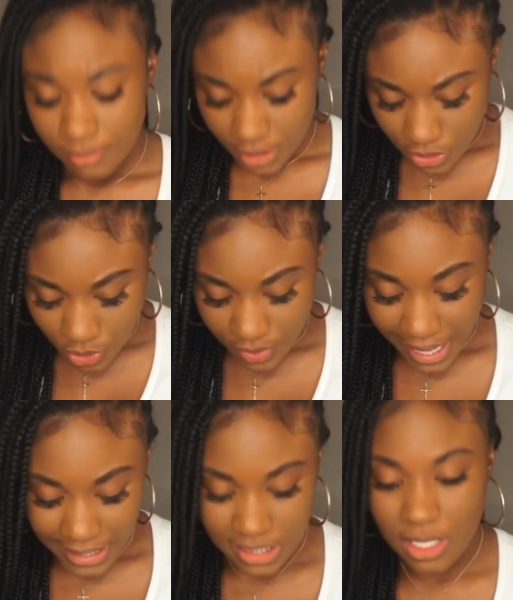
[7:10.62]
So
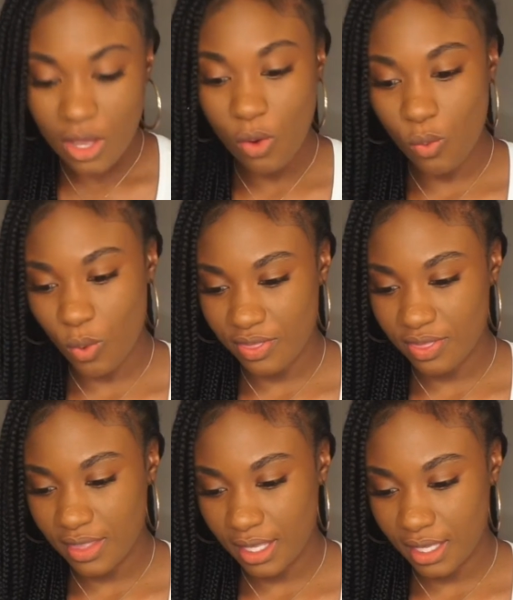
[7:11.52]
that's
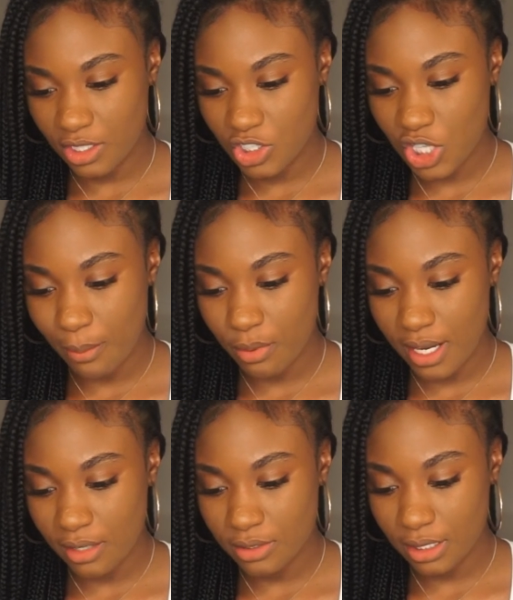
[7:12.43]
one thing. Shop
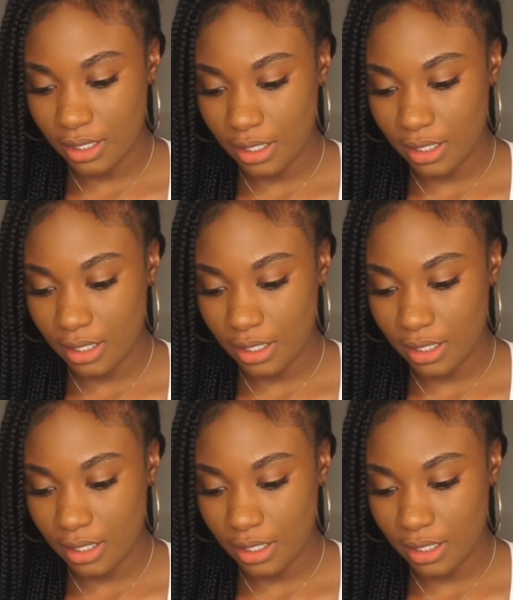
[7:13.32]
around.